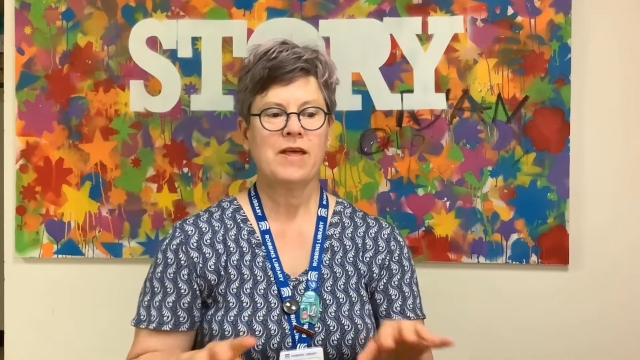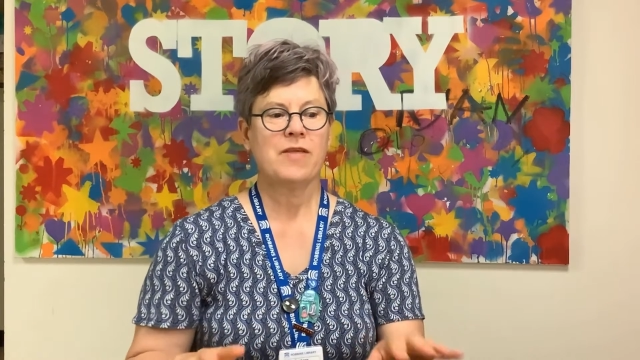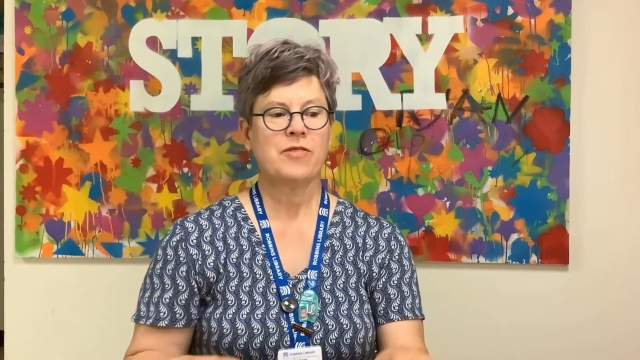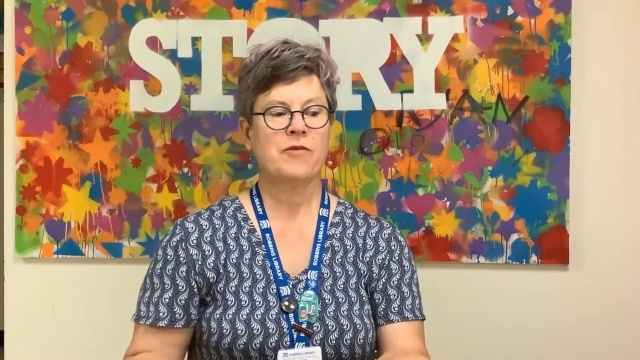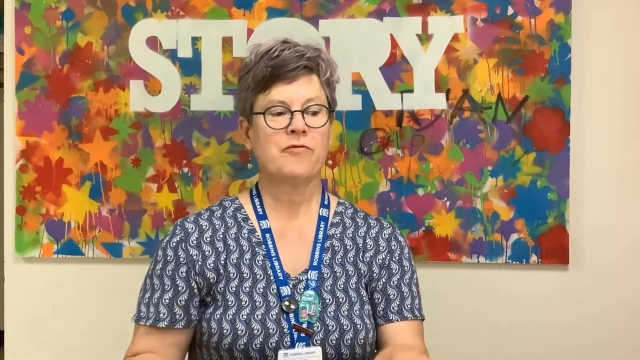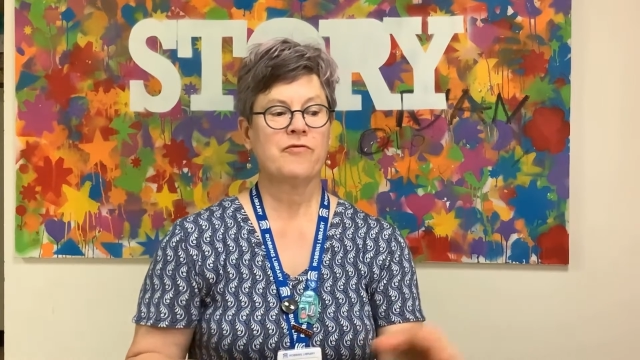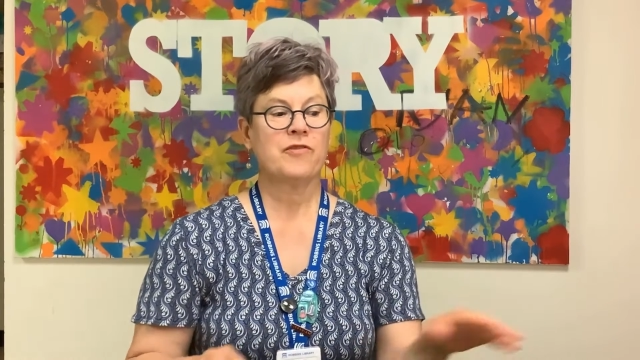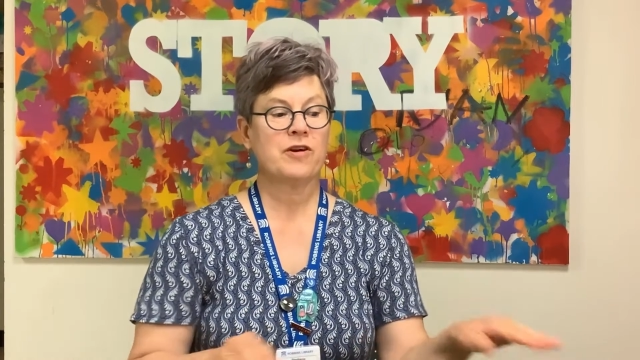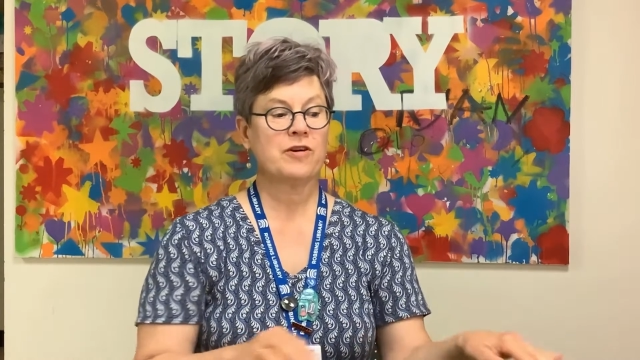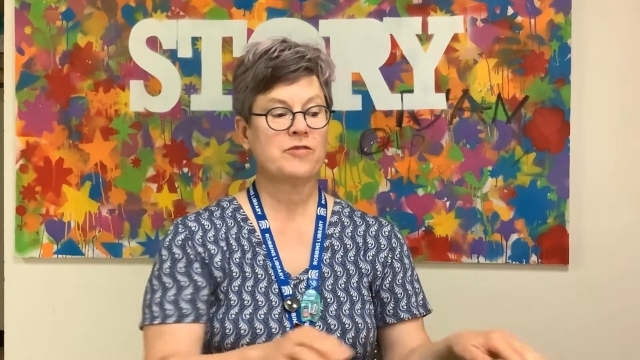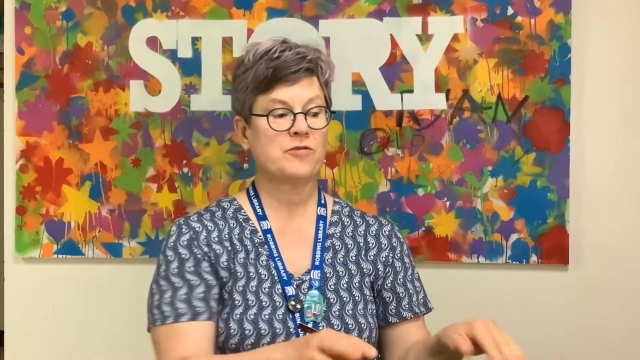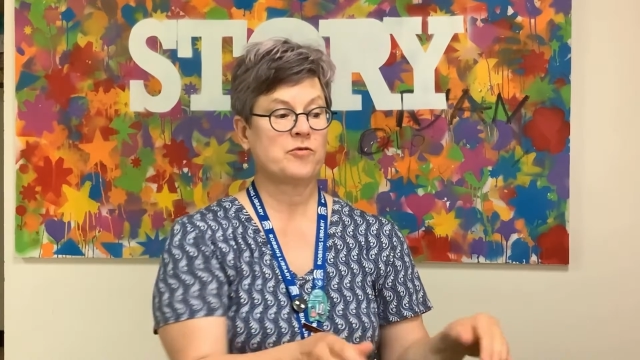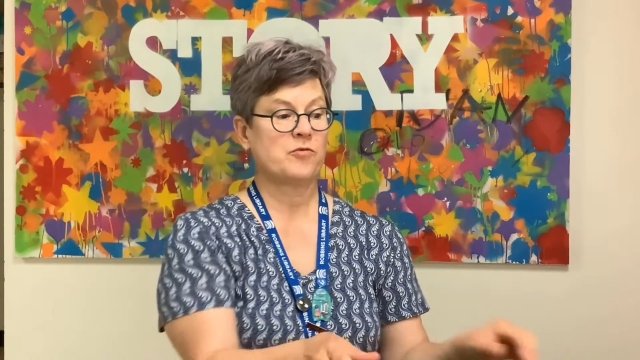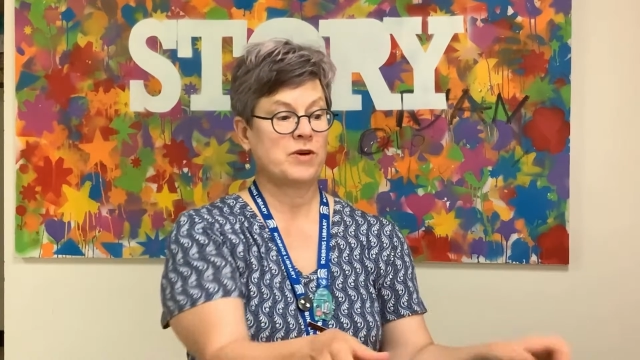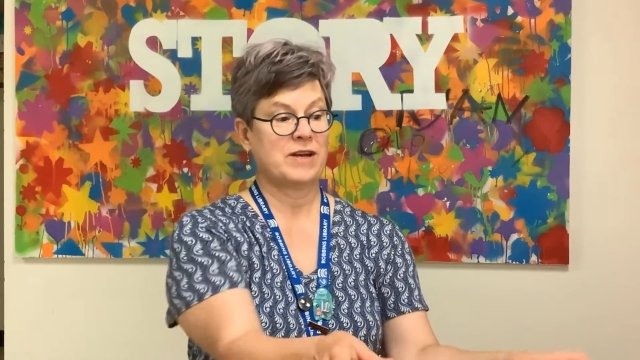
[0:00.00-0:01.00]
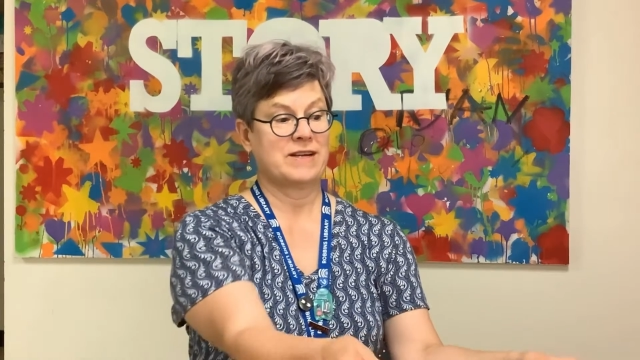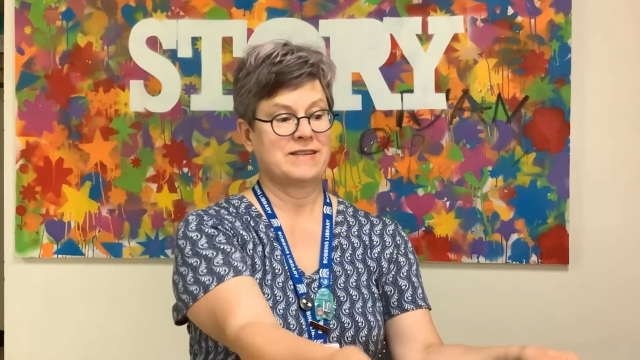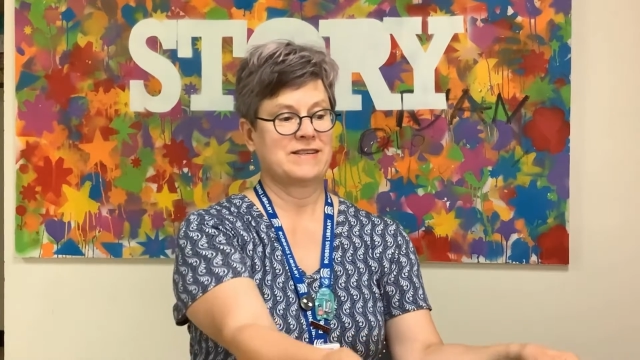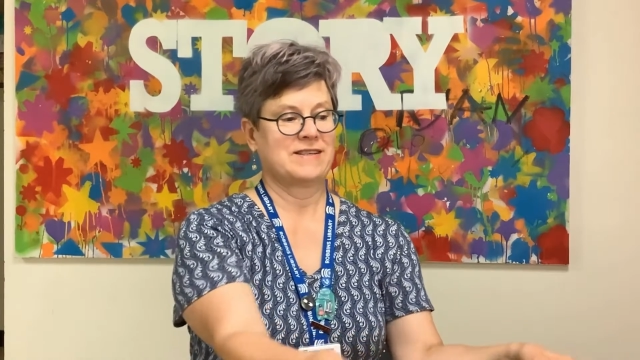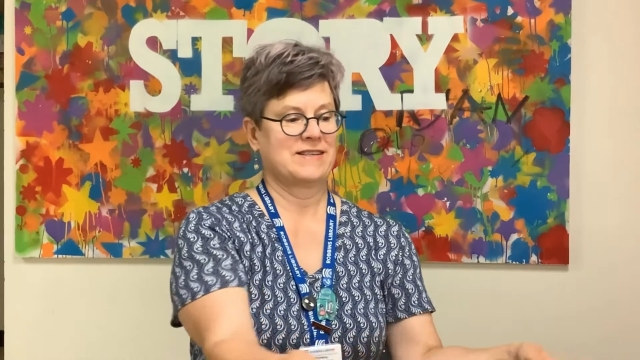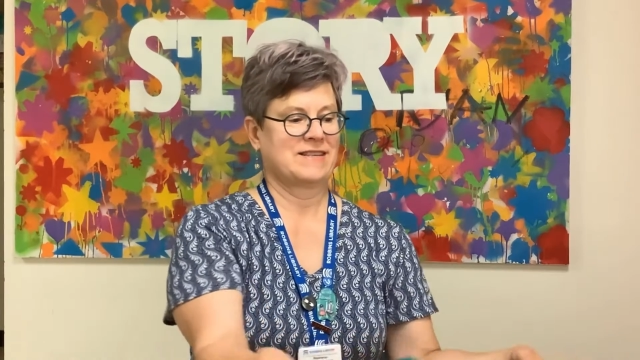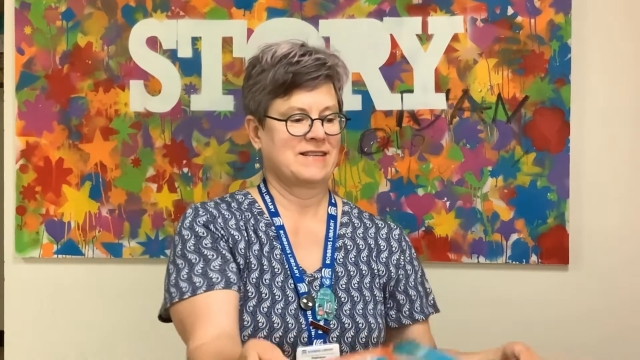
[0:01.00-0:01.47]
The first one
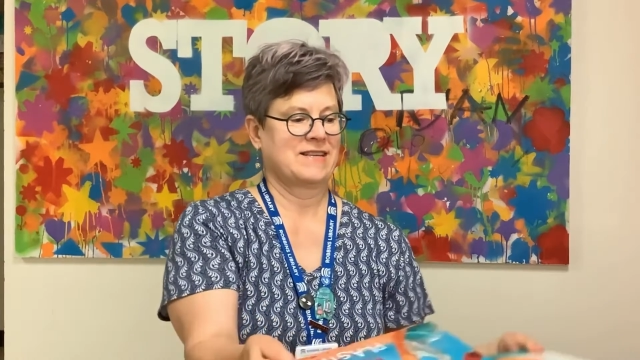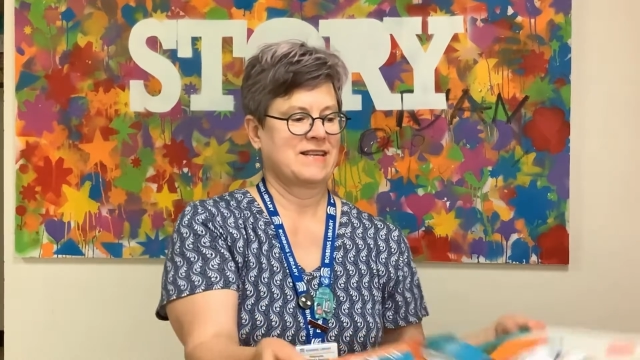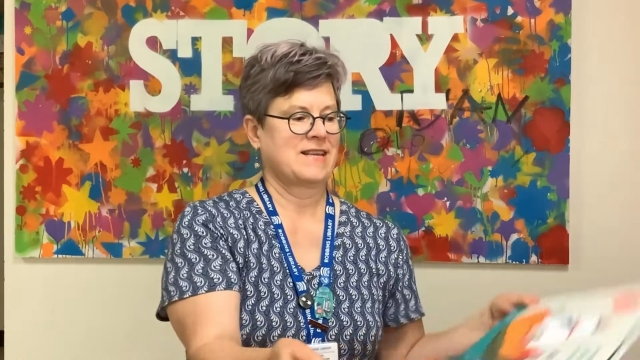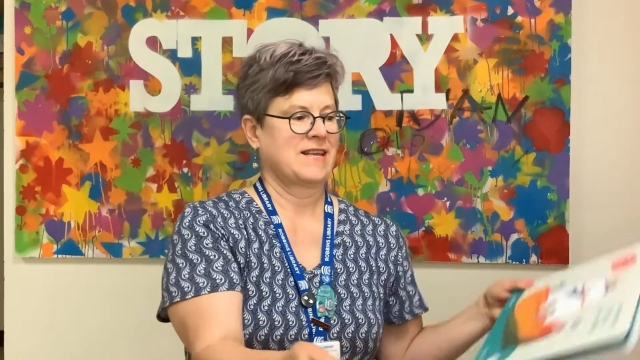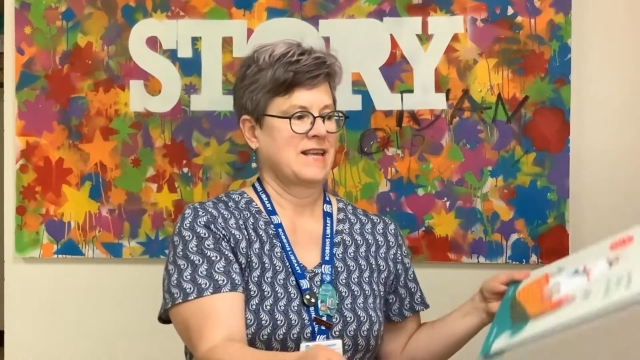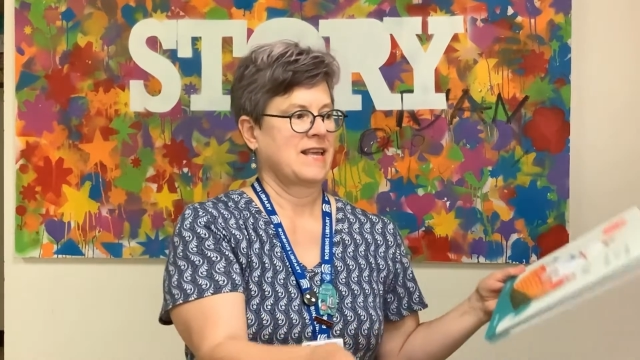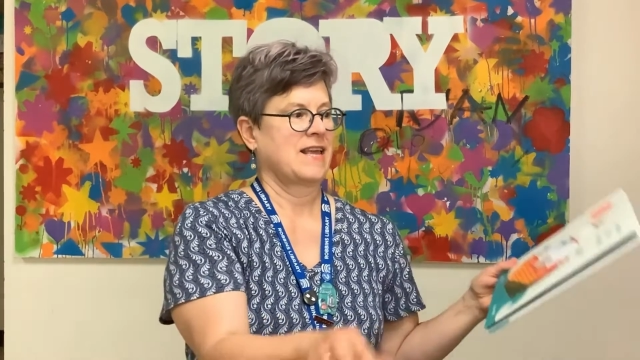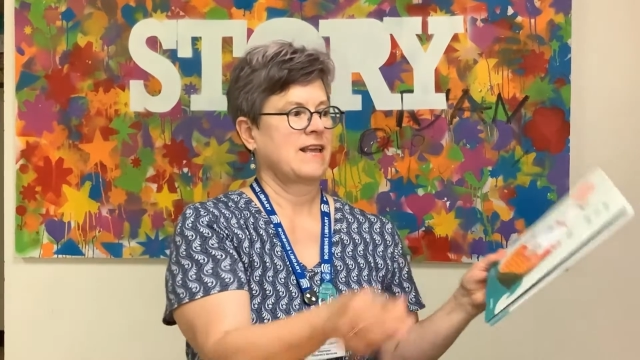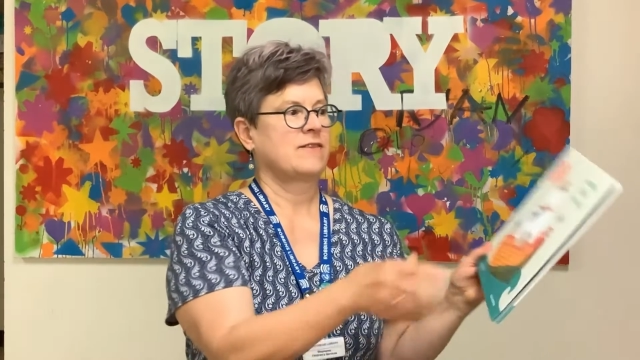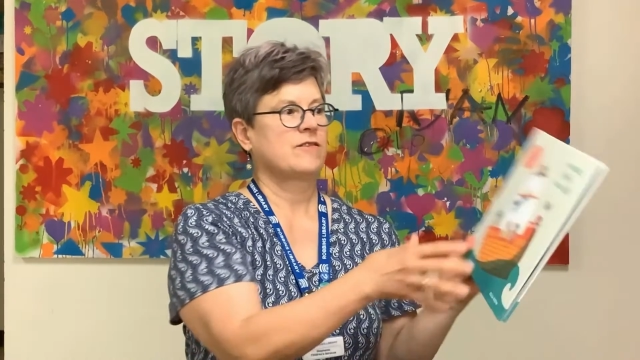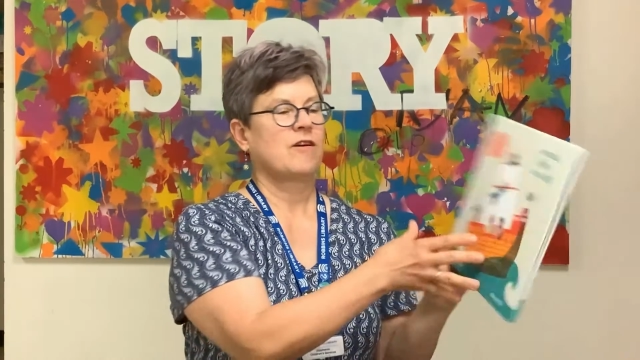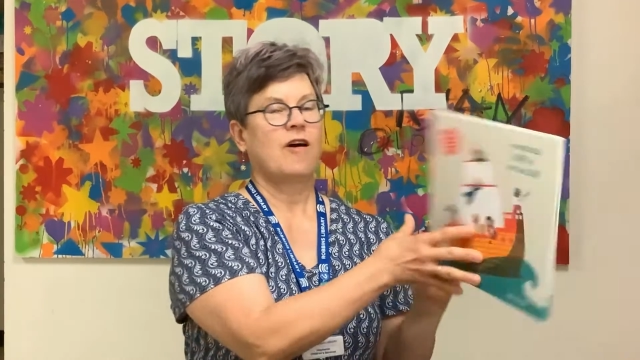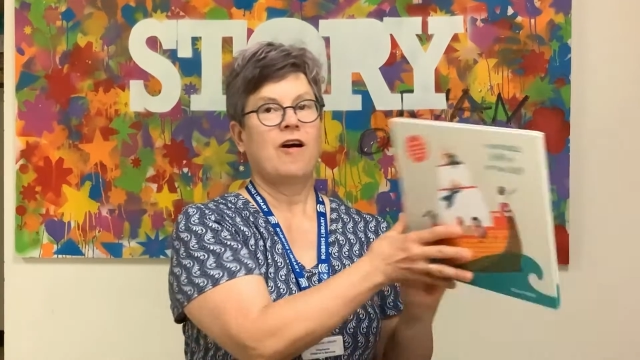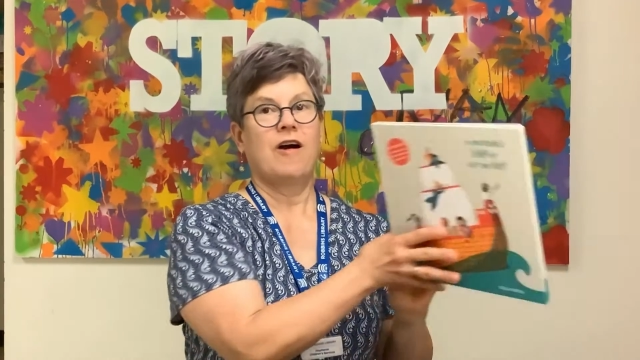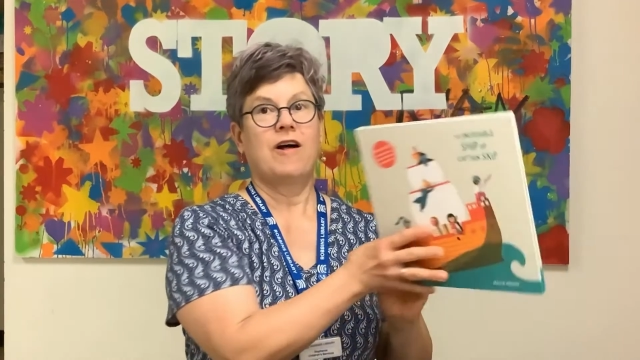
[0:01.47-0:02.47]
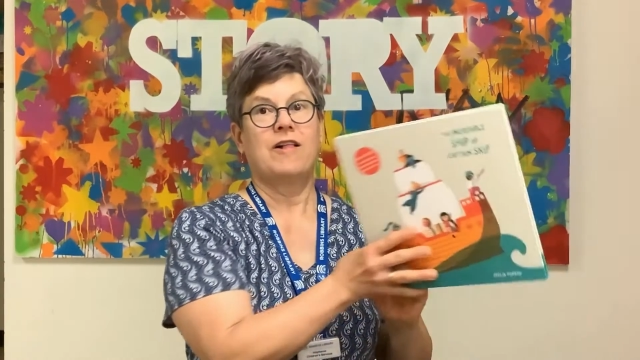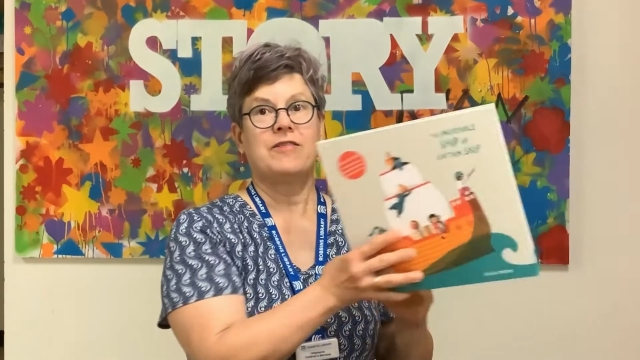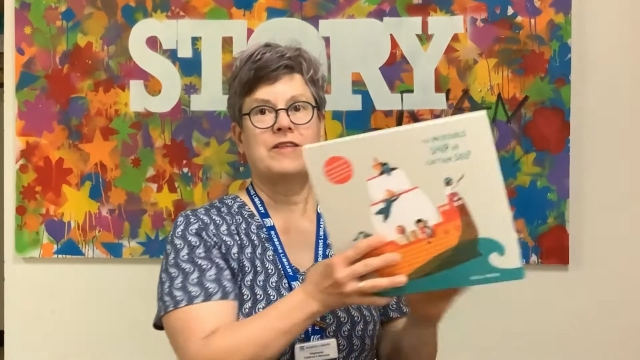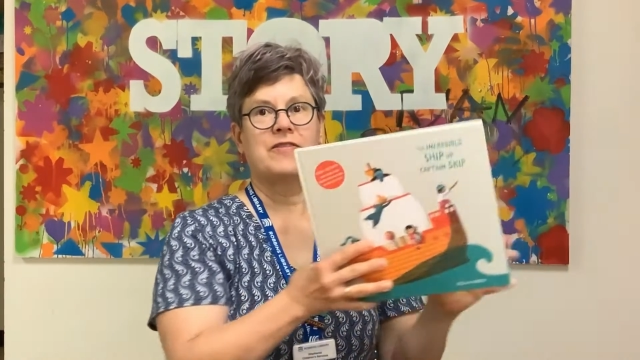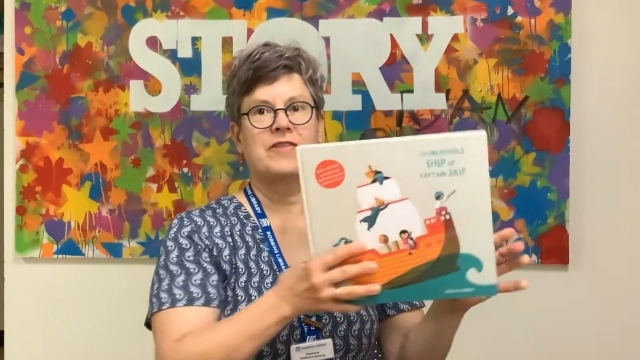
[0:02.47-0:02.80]
is called